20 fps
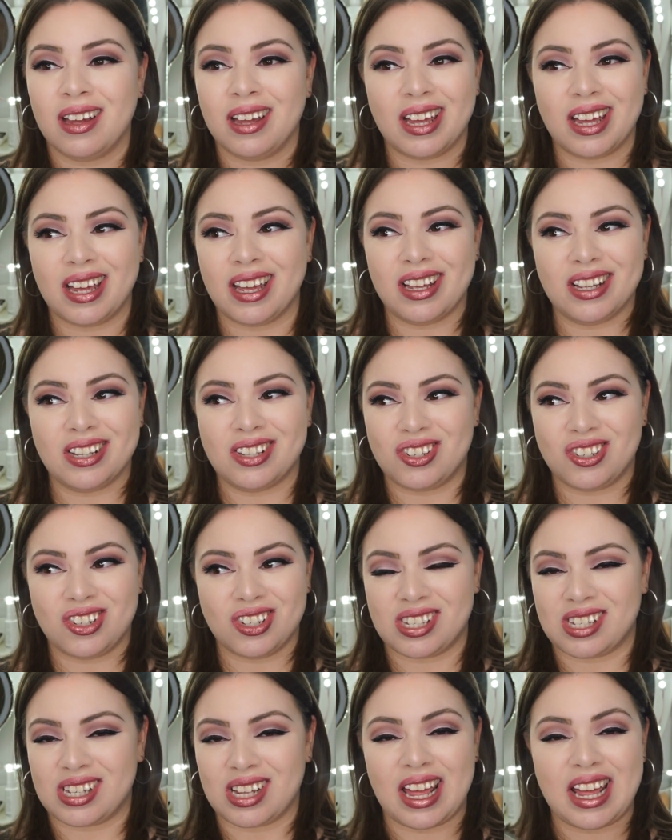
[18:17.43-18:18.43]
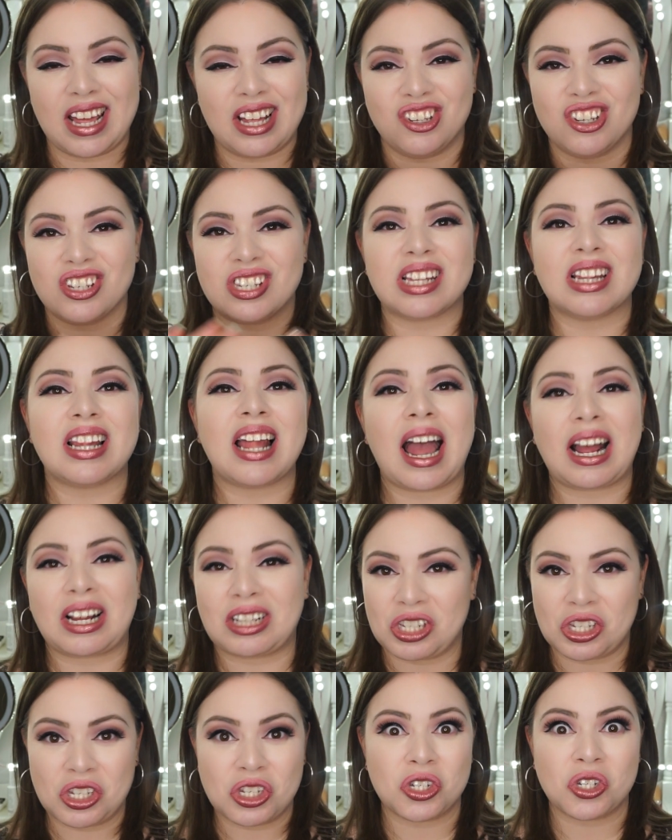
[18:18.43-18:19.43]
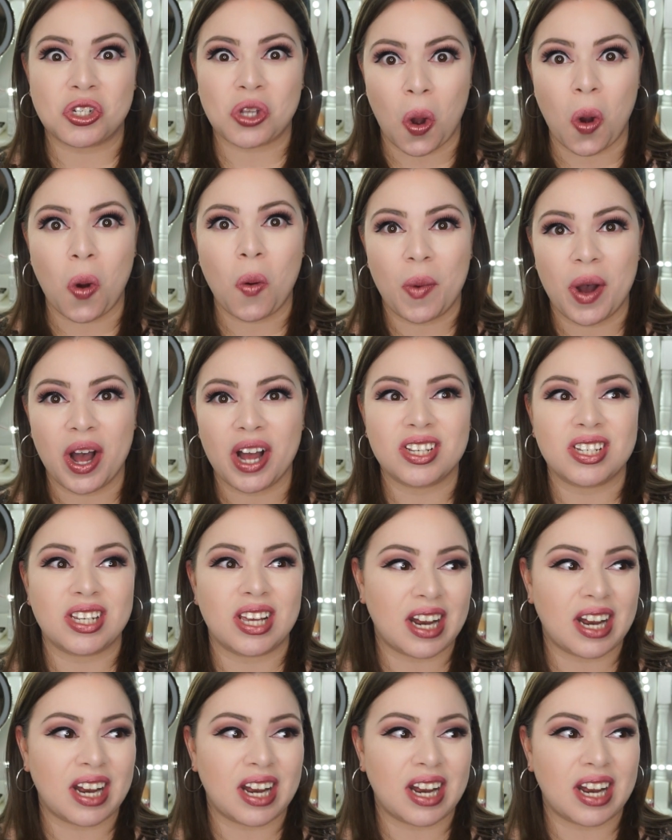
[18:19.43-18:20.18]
it's just, it just lacked so much,